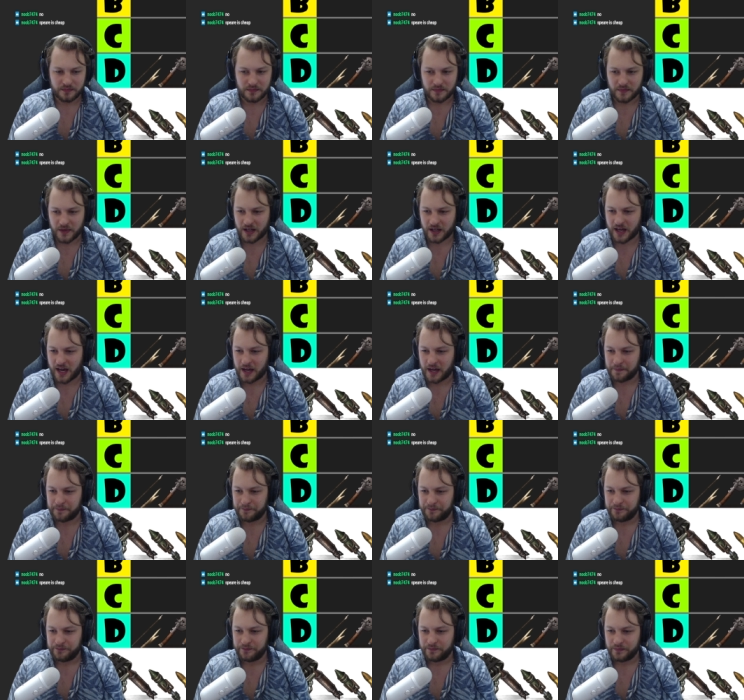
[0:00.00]
Okay.
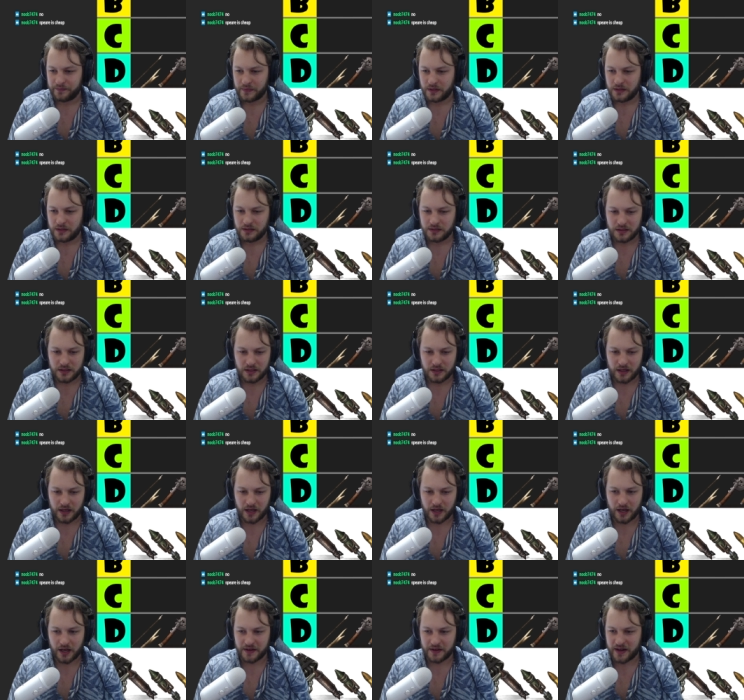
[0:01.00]

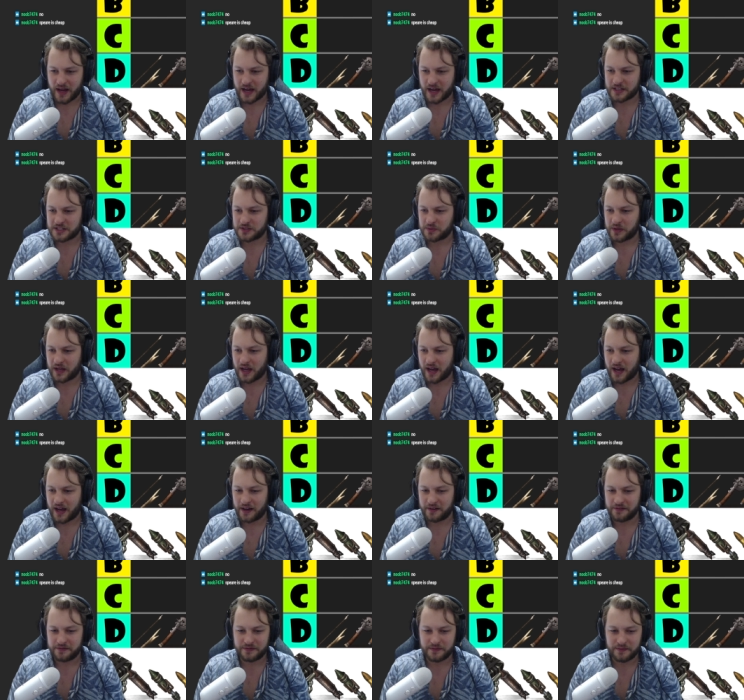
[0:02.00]
Next we
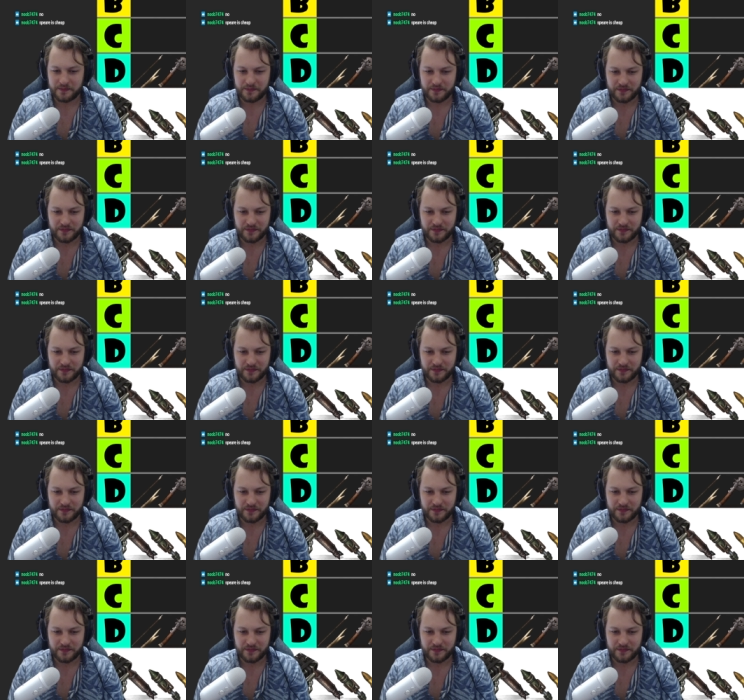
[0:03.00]
have